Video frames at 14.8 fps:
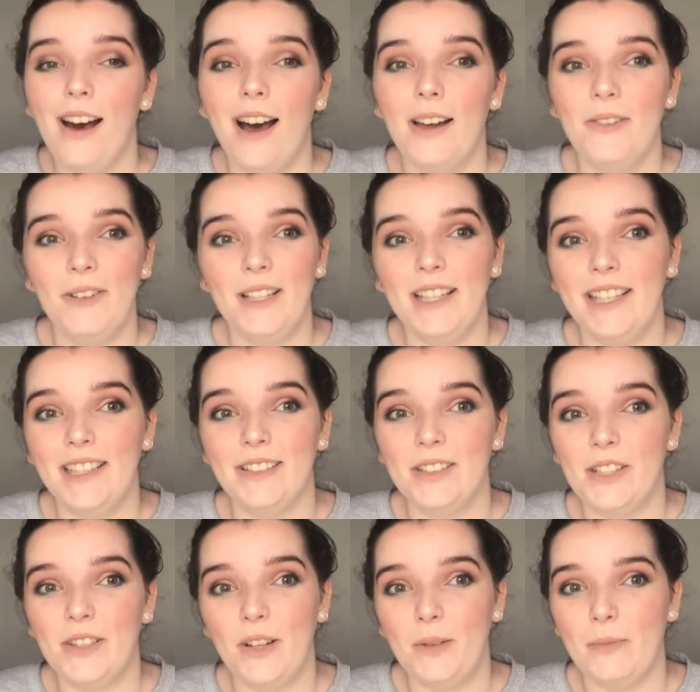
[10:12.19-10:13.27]
I feel like there are
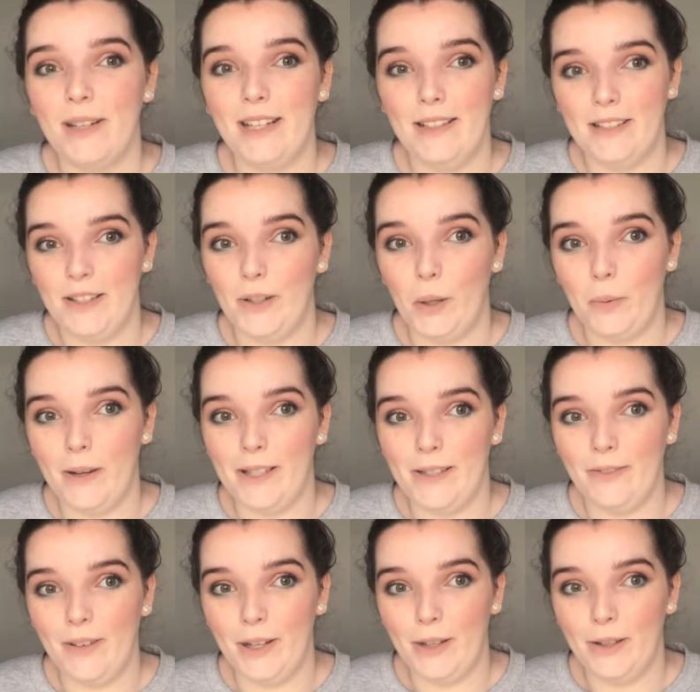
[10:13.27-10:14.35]
so many zero
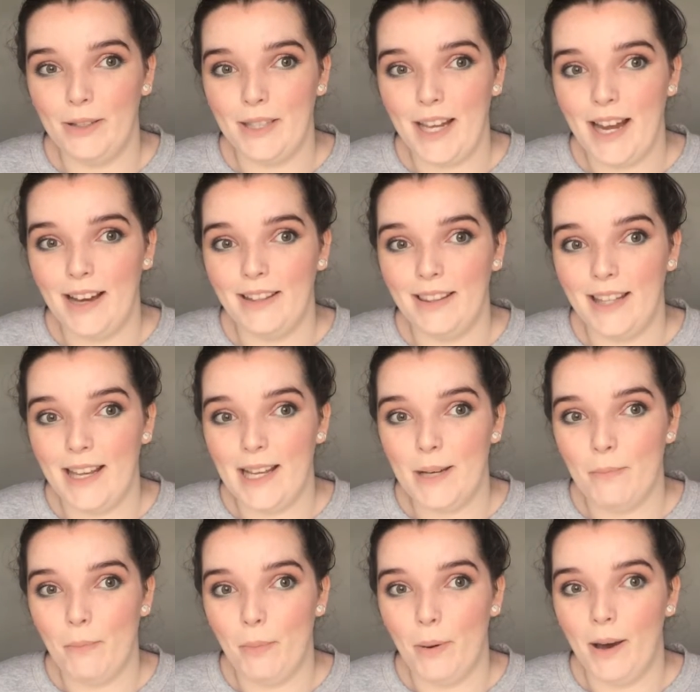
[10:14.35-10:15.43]
waste videos out there,
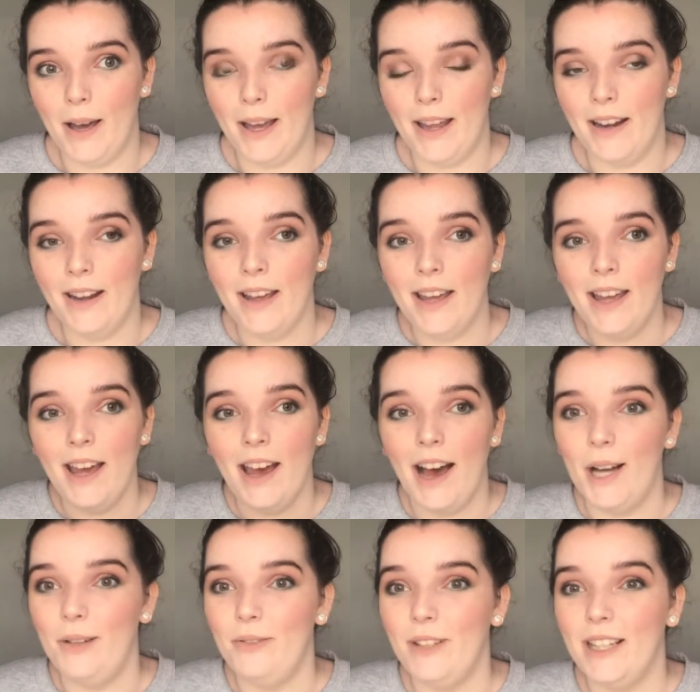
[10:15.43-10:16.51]
but
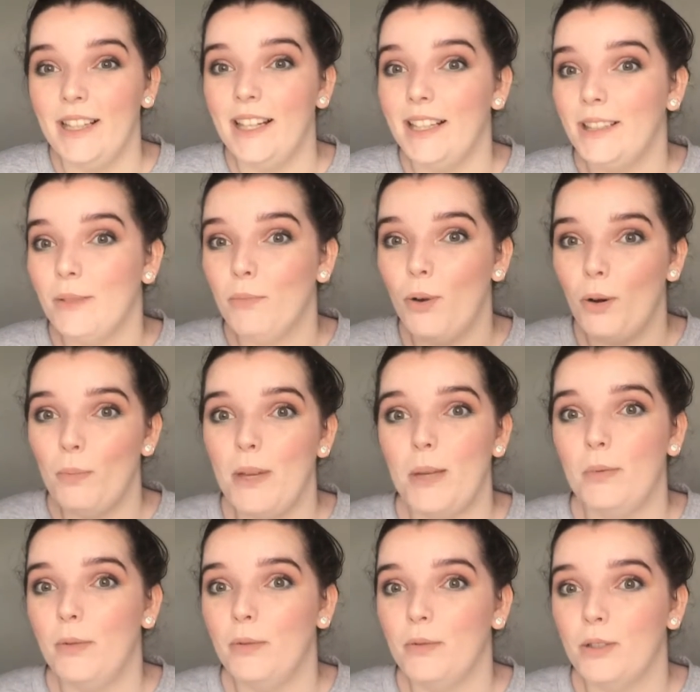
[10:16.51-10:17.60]
I feel like the more
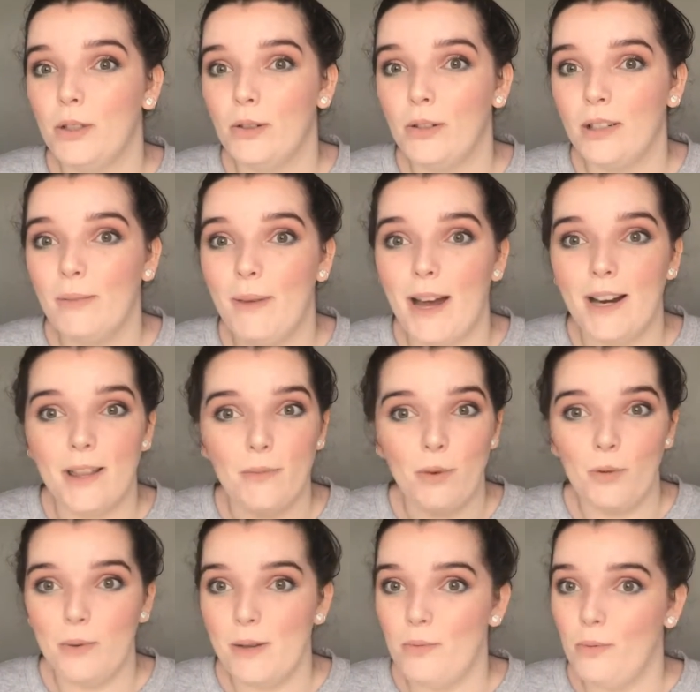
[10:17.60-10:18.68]
people talk about it, the
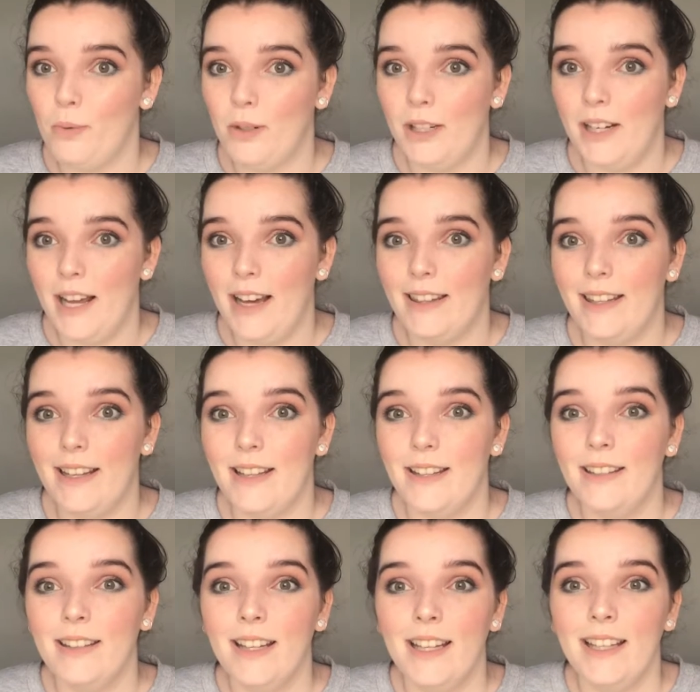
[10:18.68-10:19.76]
more people put it out there,
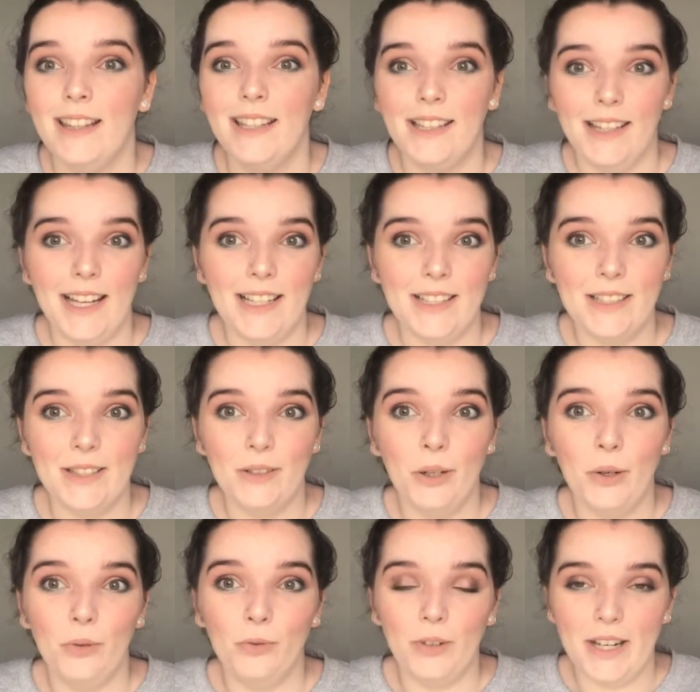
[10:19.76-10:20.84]
the less
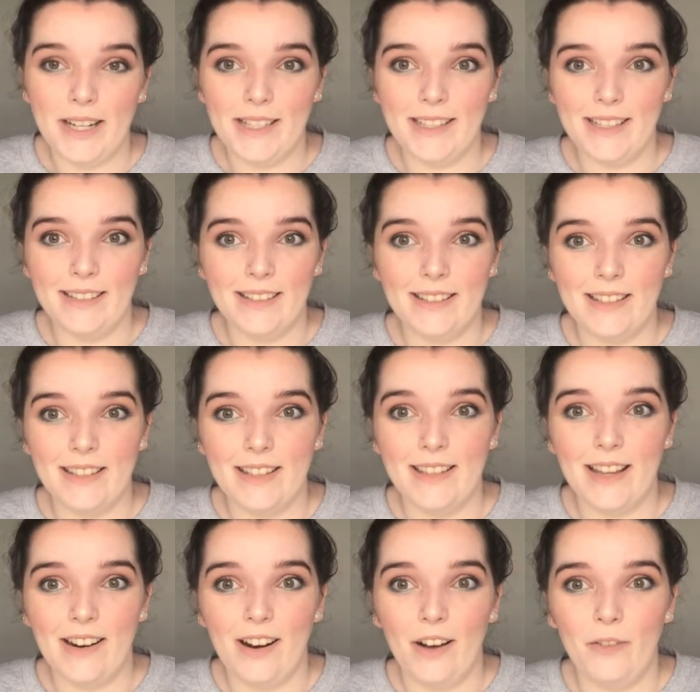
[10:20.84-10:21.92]
reasons
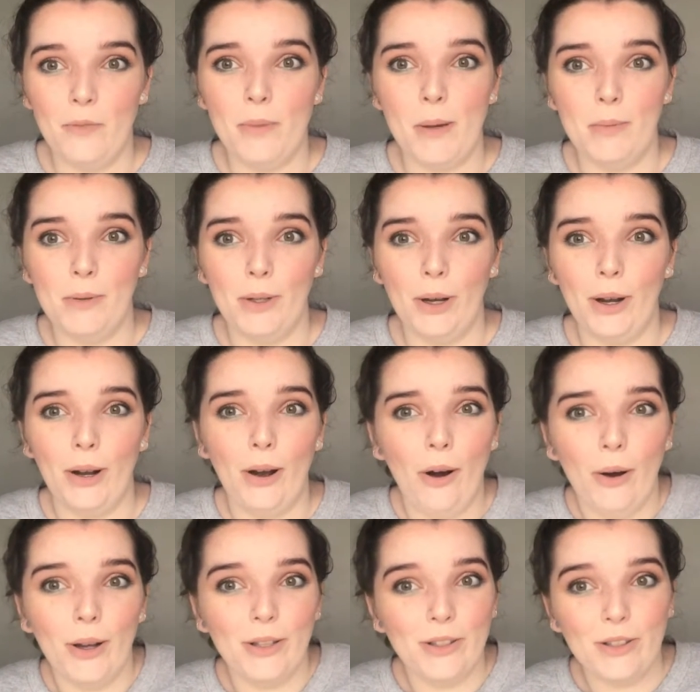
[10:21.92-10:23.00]
there are for people to go,
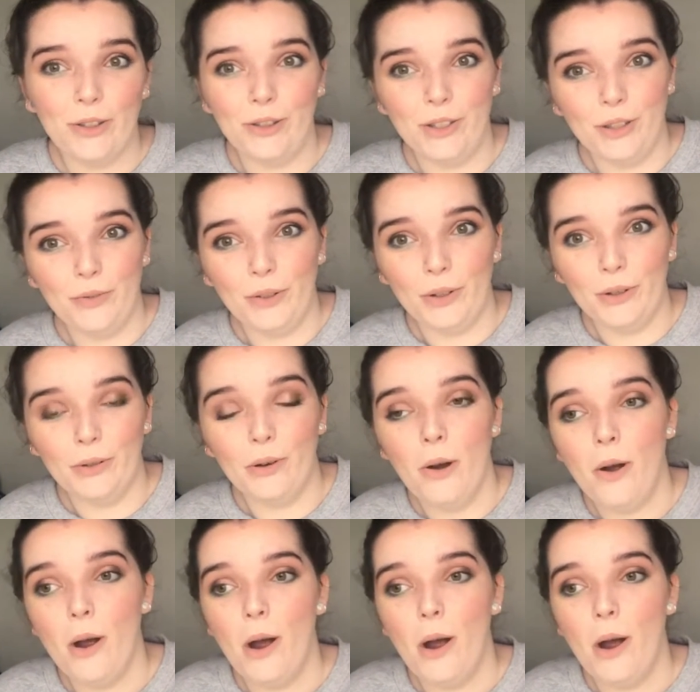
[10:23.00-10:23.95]
oh, it's too difficult.